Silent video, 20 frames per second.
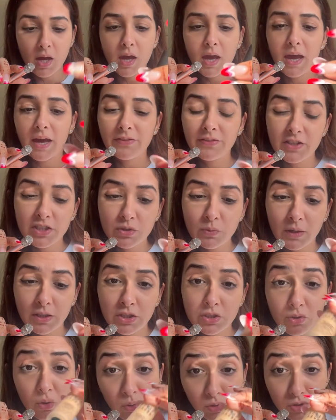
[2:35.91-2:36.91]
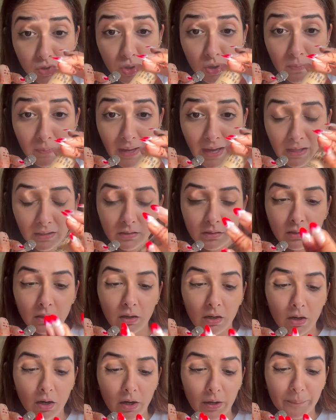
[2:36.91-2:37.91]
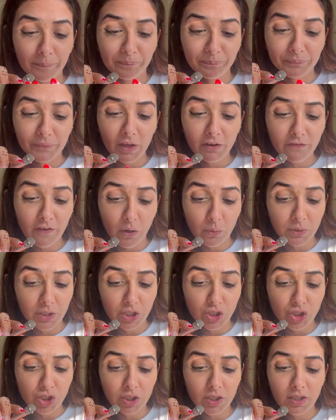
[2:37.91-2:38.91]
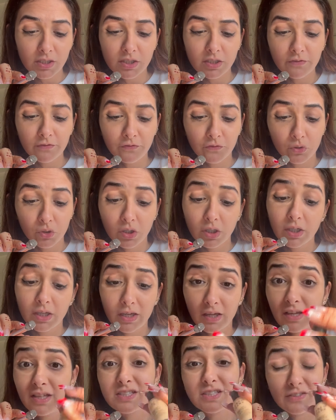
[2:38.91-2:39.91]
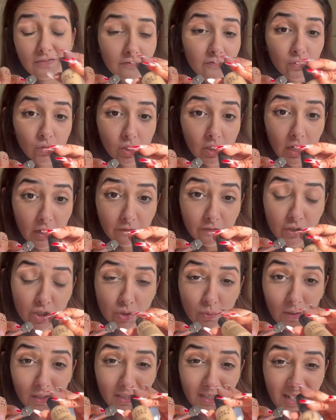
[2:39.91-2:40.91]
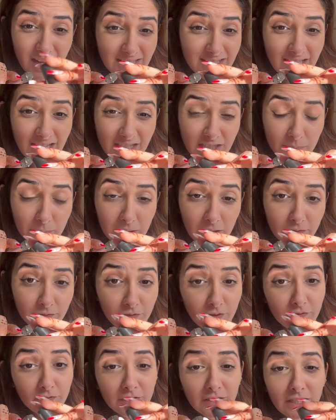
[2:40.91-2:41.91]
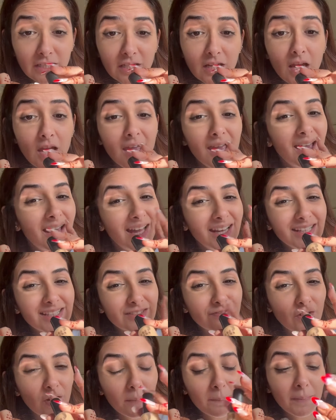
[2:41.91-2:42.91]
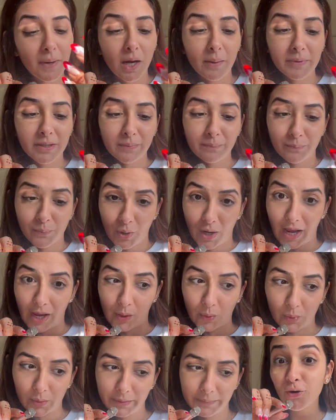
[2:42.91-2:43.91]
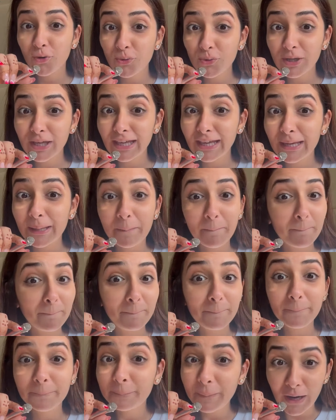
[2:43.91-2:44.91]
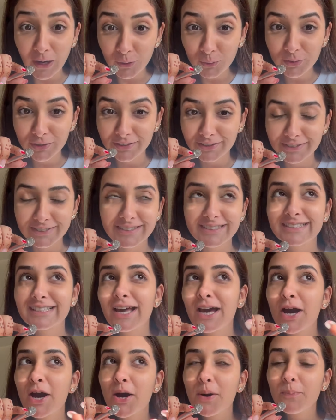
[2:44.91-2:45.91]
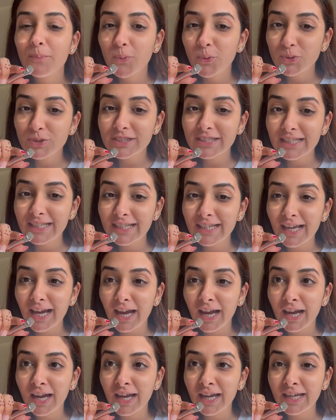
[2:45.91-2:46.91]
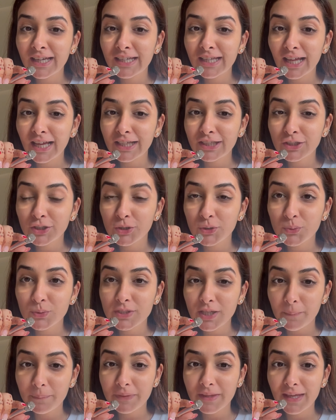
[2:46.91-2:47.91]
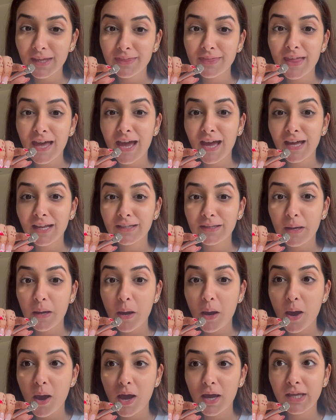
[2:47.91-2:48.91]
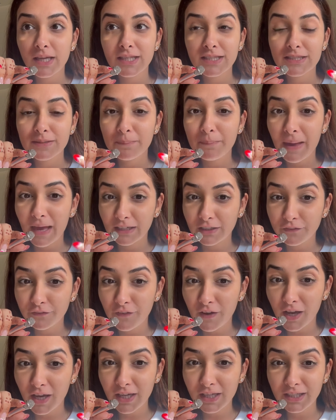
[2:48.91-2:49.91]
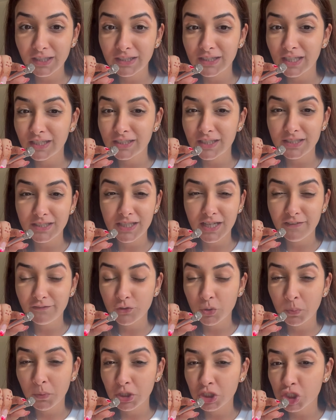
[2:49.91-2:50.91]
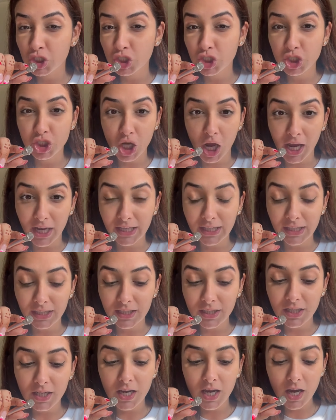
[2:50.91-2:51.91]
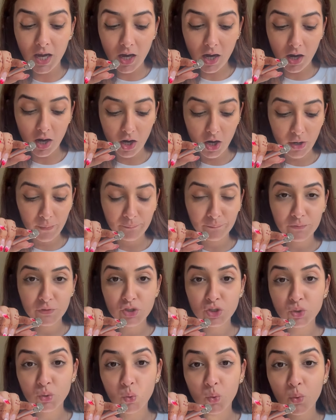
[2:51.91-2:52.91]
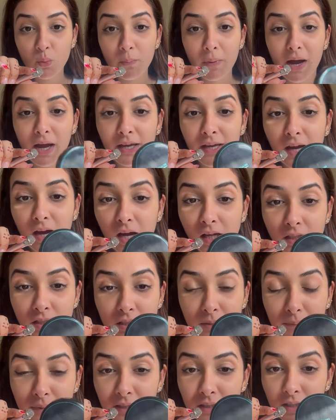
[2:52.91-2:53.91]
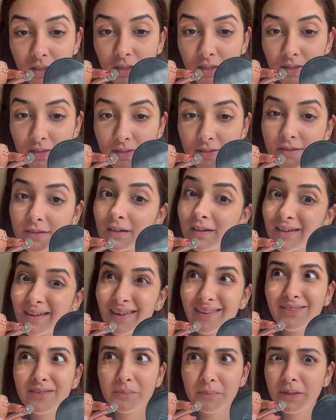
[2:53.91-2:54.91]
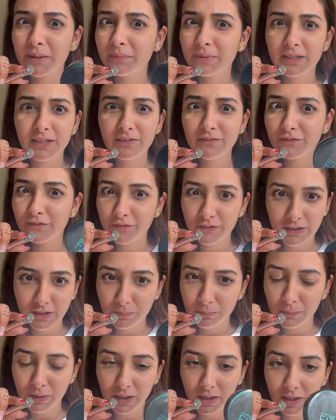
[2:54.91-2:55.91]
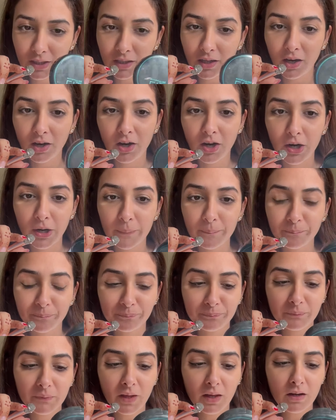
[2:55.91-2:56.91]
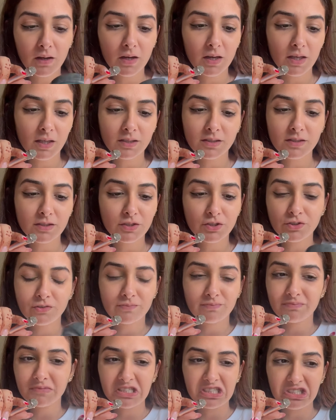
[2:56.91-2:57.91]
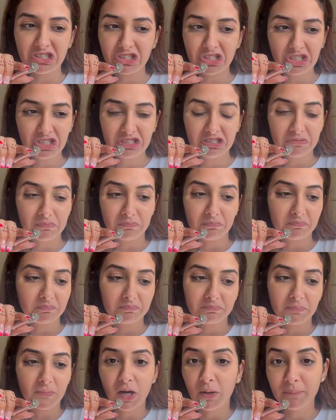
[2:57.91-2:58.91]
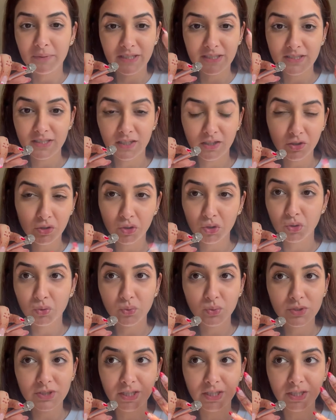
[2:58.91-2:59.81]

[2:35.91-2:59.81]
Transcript: And this one is also a matte foundation. It's a full coverage one. It has SPF 15 and it's from Bobbi Brown. Okay, powders. Mostly I like to use something that is mattifying, that doesn't have too much shine. So my ultimate is, again, the Maybelline Fit Me. It's just amazing to use.